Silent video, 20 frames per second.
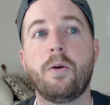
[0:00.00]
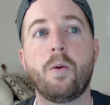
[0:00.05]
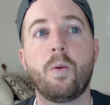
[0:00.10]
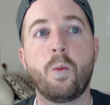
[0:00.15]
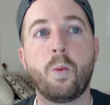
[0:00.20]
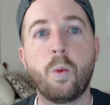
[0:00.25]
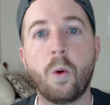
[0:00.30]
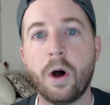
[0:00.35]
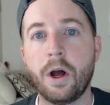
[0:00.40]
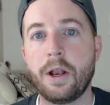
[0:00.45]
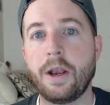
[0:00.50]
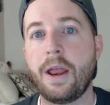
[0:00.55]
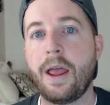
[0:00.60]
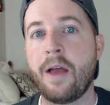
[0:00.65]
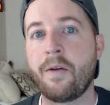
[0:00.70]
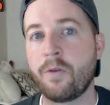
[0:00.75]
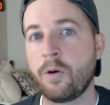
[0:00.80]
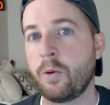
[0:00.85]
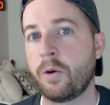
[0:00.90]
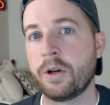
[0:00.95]
what
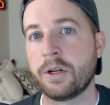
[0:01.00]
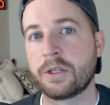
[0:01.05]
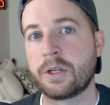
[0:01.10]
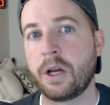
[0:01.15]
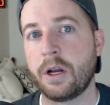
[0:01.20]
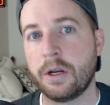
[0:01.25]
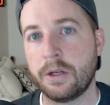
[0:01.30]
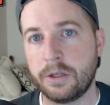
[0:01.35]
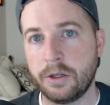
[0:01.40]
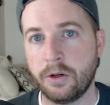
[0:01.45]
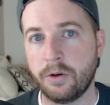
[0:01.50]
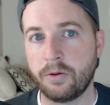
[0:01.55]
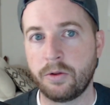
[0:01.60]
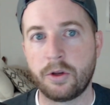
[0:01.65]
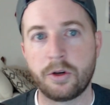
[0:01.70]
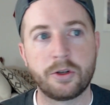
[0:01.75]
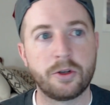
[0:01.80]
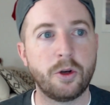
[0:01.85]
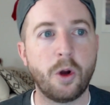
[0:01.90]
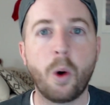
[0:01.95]
everyone is going to do.
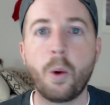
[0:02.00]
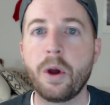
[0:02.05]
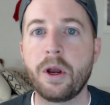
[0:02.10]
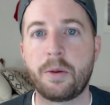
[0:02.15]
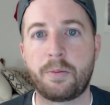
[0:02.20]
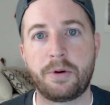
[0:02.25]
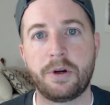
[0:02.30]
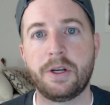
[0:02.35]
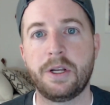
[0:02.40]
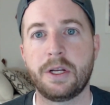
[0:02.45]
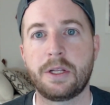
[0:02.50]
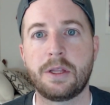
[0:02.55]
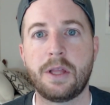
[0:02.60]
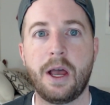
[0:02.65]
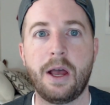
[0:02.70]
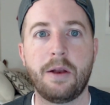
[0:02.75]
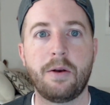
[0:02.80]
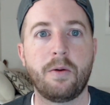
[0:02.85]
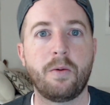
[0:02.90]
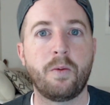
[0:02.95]
There's no way to predict
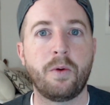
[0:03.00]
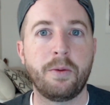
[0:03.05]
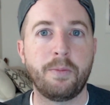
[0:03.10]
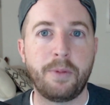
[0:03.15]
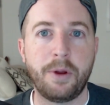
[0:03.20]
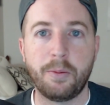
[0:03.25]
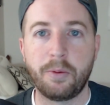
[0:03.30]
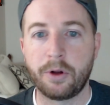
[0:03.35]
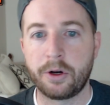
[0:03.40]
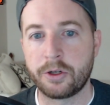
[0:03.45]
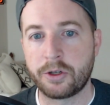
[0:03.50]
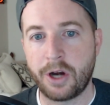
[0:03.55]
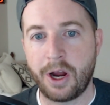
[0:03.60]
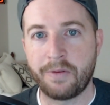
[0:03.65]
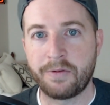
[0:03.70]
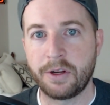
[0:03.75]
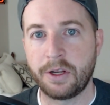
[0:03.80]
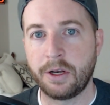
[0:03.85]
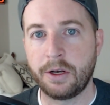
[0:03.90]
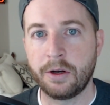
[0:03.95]
that when people are
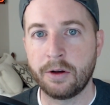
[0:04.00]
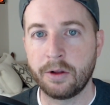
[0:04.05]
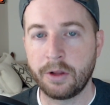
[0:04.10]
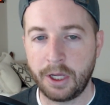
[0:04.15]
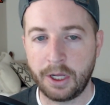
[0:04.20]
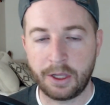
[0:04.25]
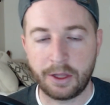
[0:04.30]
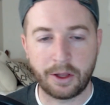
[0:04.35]
drafting in your league.